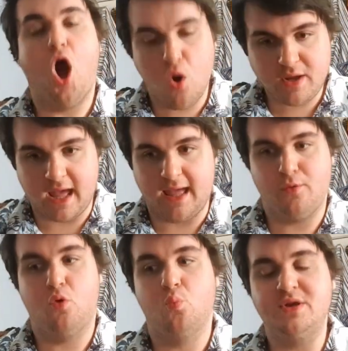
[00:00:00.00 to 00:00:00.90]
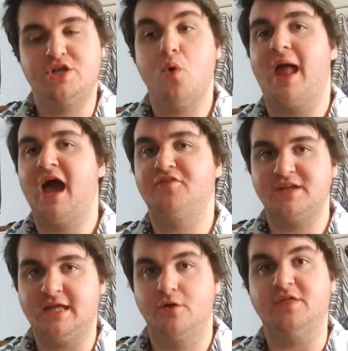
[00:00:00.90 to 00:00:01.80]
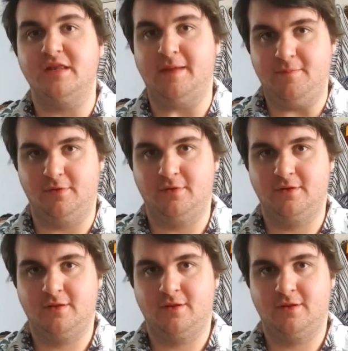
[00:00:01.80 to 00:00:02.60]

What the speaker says: Okay, we don't have to kill these people.